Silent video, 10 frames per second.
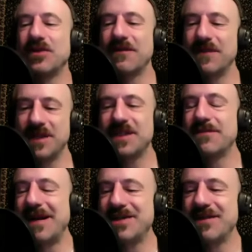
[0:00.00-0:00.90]
of the
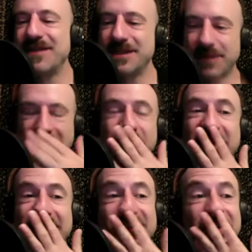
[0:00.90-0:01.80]
suspension of disbelief
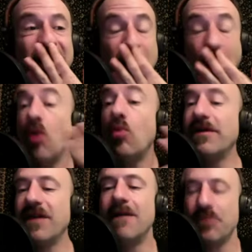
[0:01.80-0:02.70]
that you're like oh
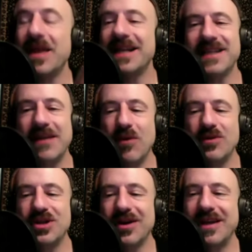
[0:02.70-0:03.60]
we've it's kind of what we're
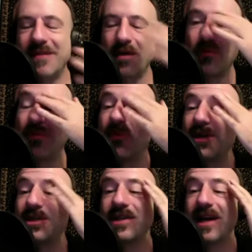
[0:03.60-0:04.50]
talking about when we
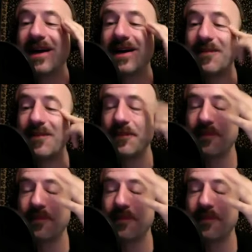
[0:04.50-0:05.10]
watched um